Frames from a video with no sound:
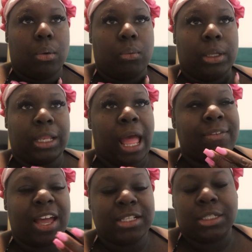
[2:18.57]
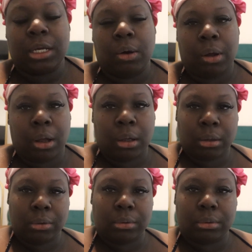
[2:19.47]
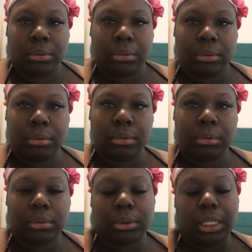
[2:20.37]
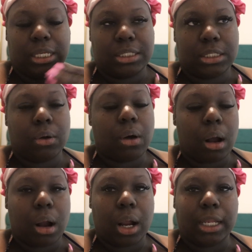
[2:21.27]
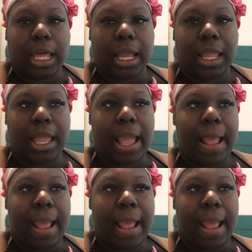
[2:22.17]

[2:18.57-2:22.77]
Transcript: when life has to go on, it's so hard. Like,